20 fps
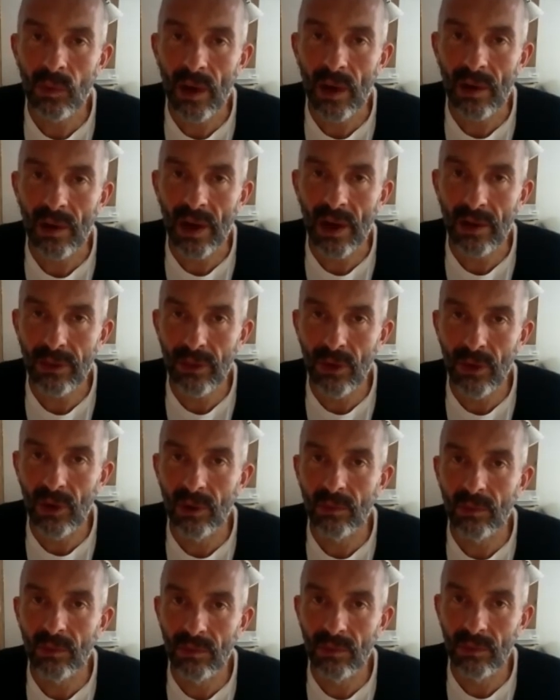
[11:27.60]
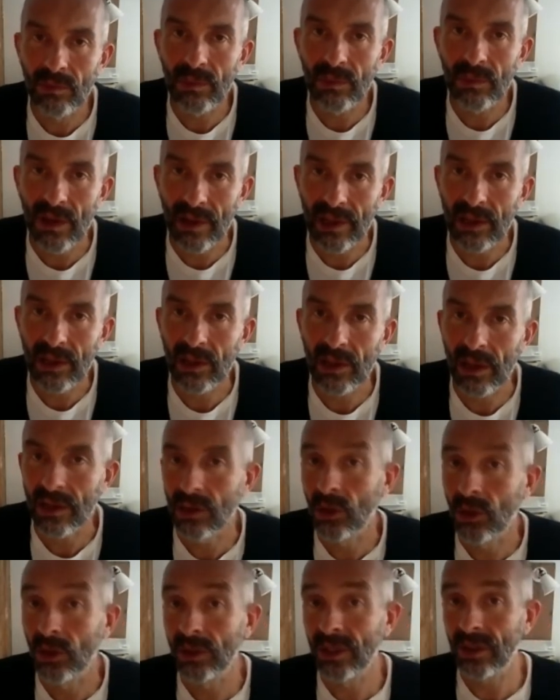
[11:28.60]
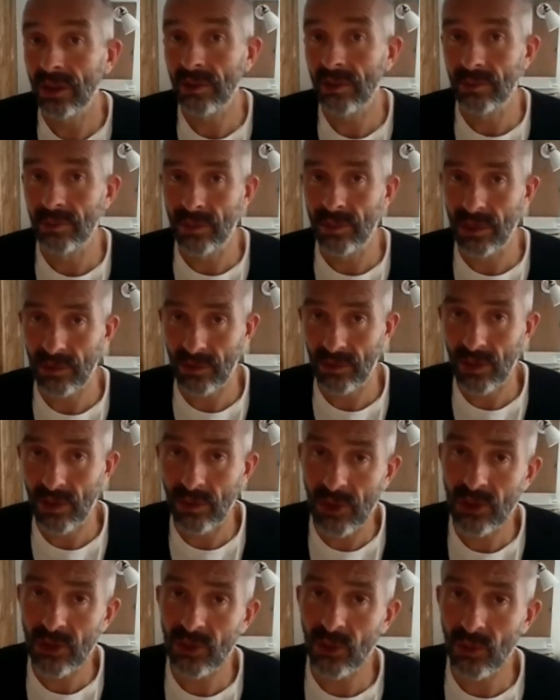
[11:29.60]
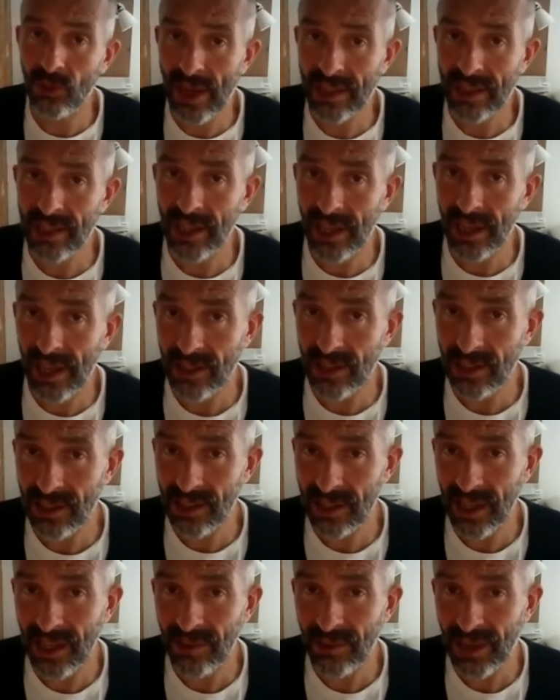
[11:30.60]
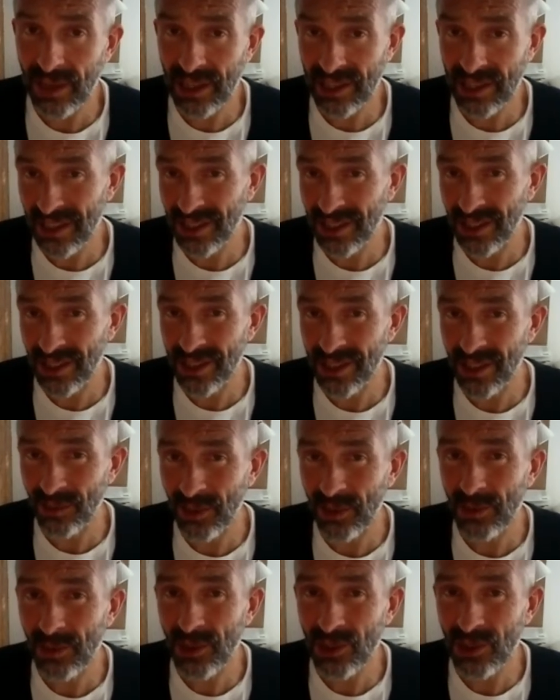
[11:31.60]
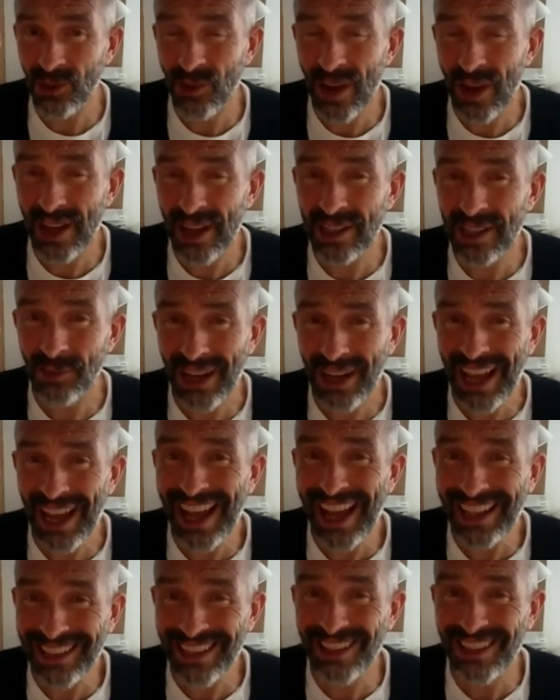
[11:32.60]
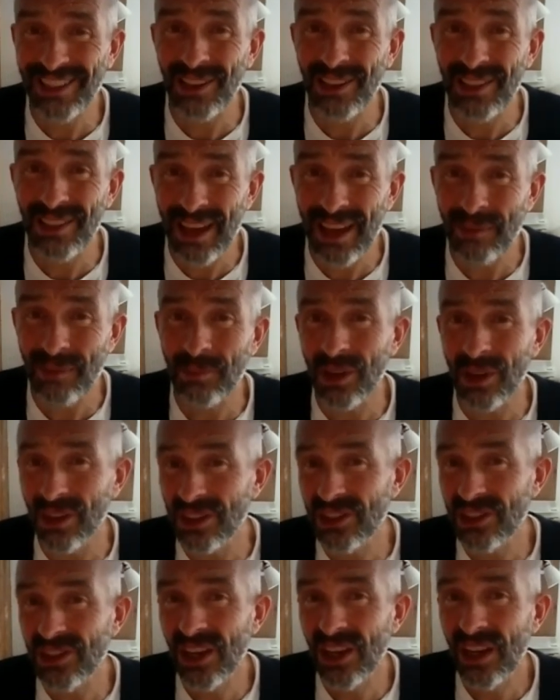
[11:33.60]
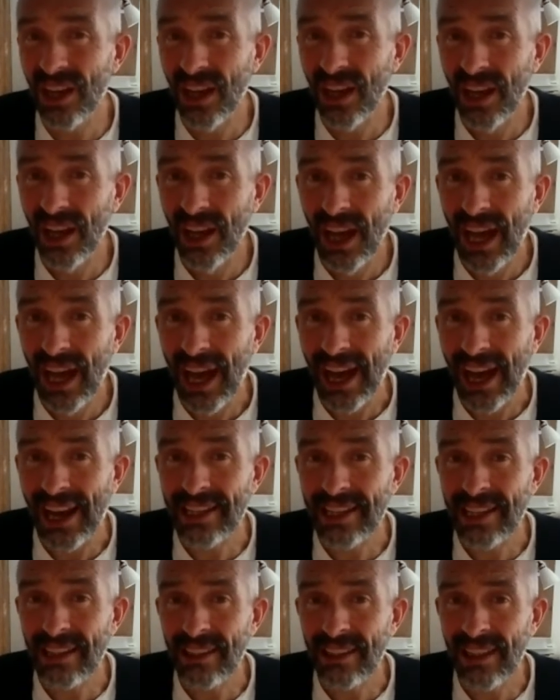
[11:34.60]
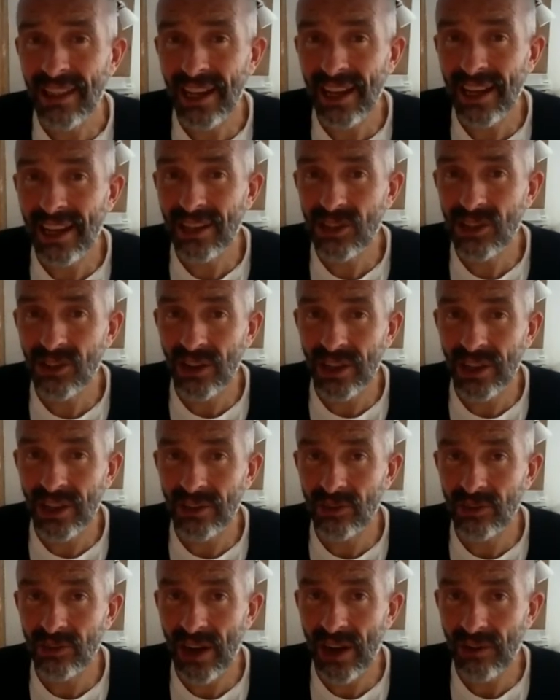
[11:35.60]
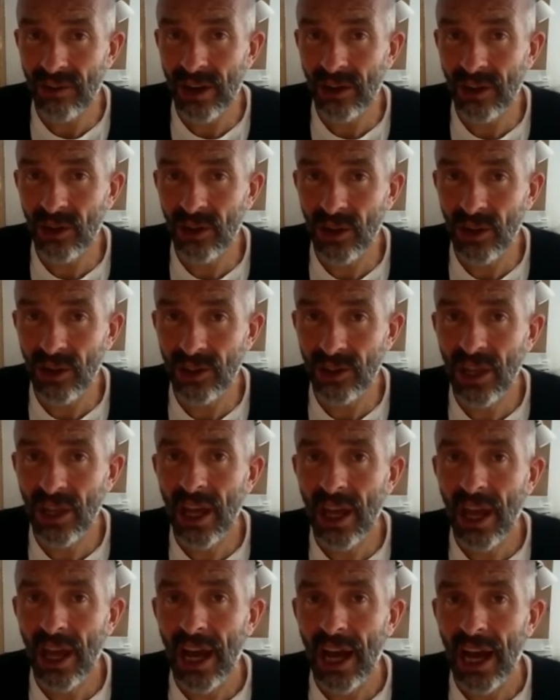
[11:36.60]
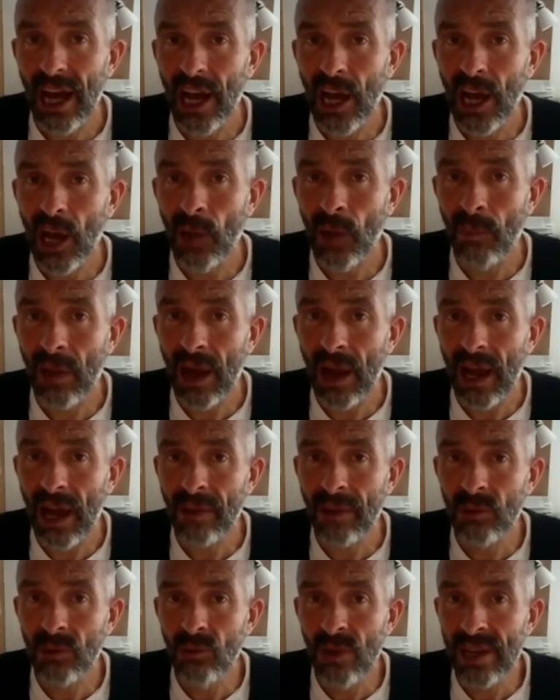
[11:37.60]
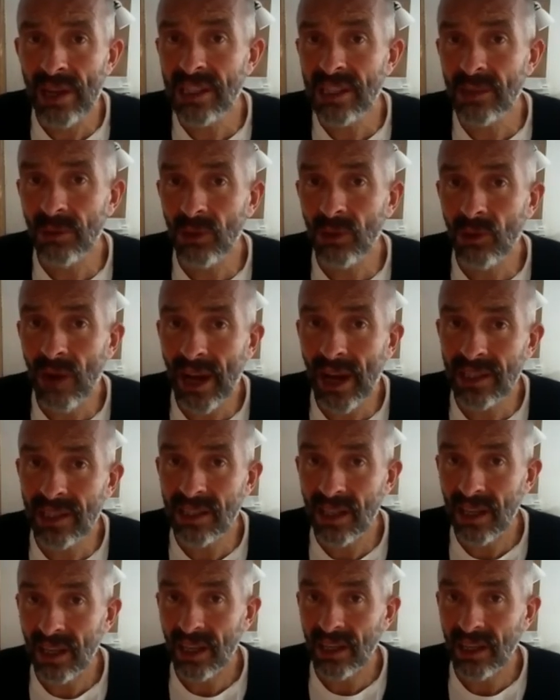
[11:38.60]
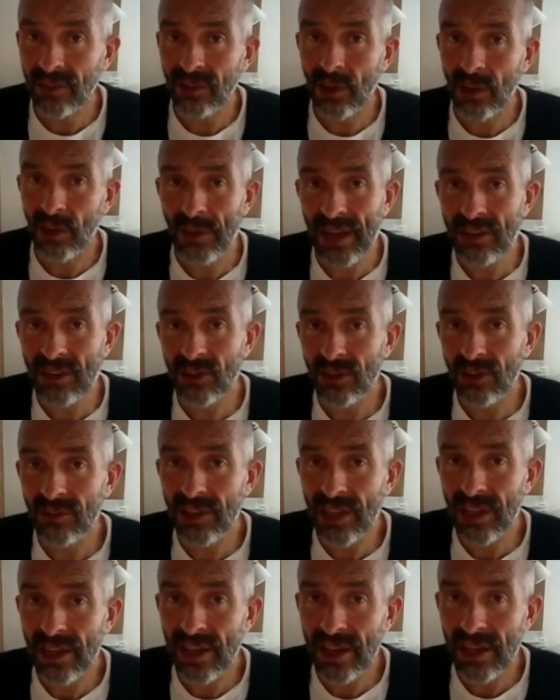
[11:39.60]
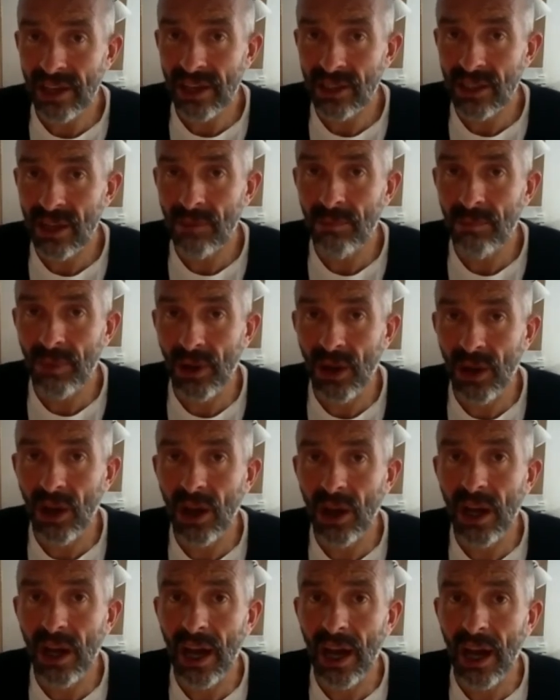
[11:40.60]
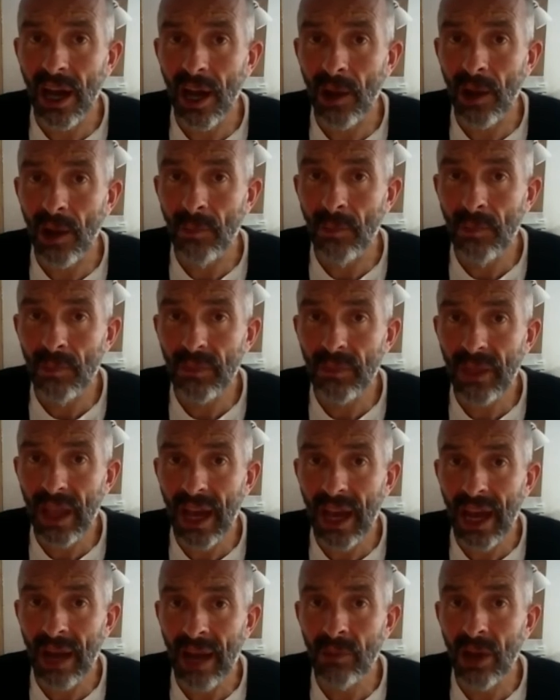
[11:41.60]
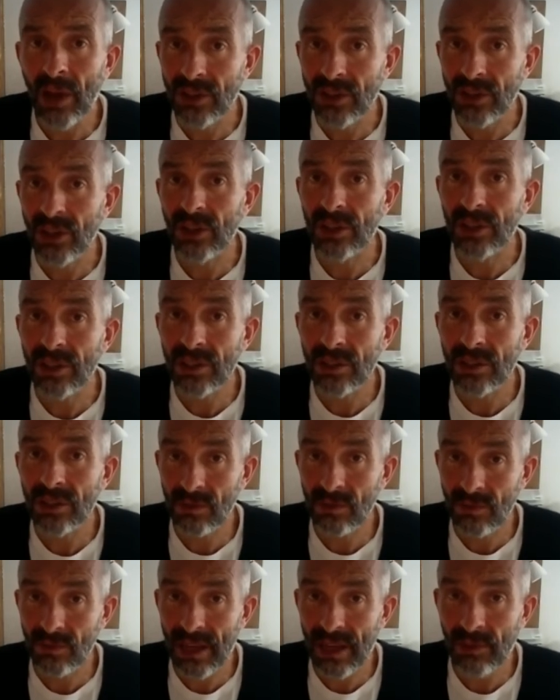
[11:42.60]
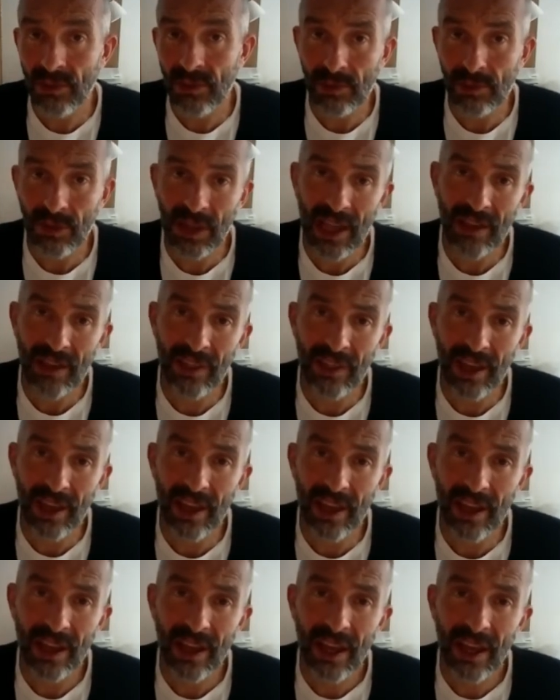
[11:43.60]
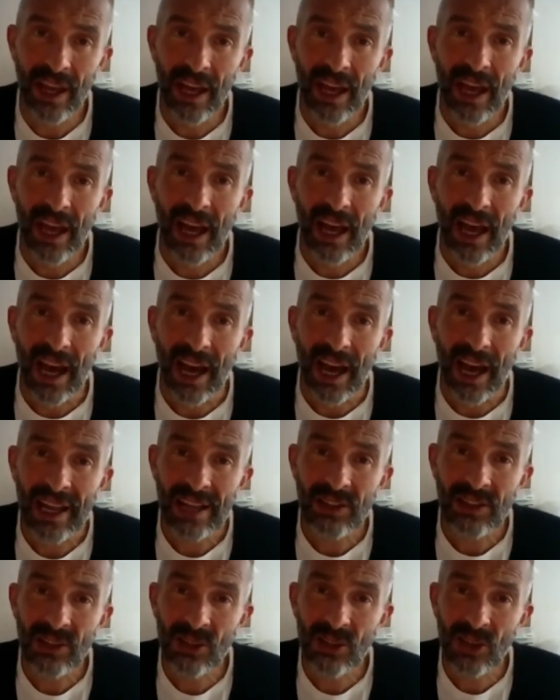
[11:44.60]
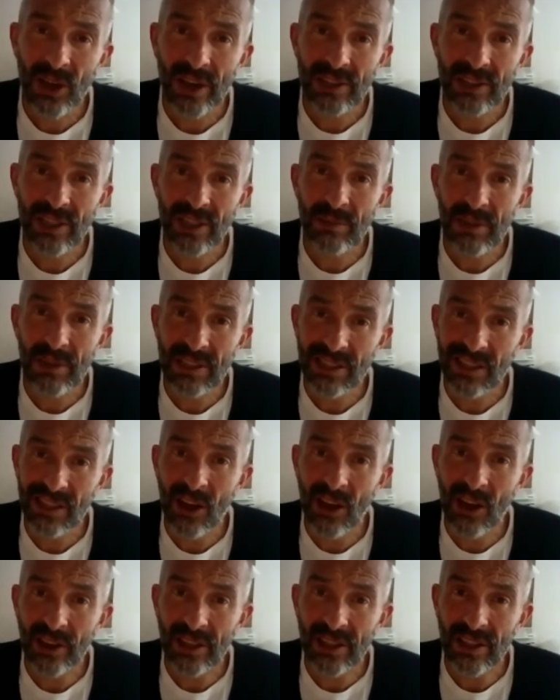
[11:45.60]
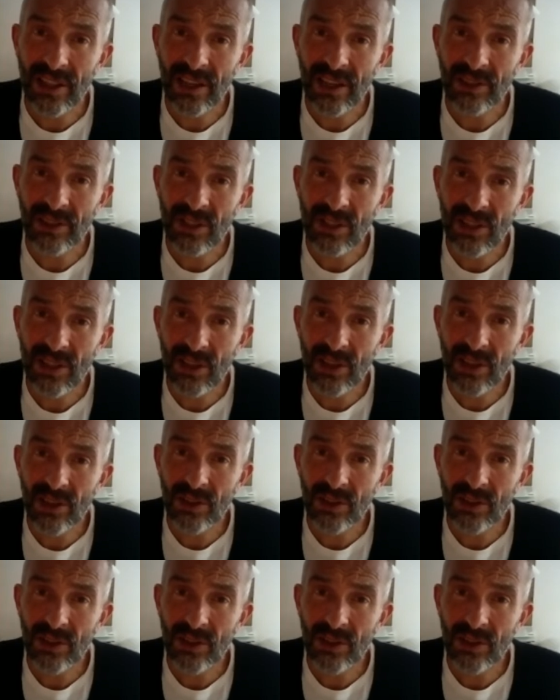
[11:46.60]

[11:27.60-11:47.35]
thought, I called it a commercial writing agency because I'd done some commercial writing, but I hadn't done that much. And I didn't think I had a strong enough track record. I'm a reasonable writer and I've got better over the years, but I'm not as good as many people out there. And I just thought it's going to be a slog, to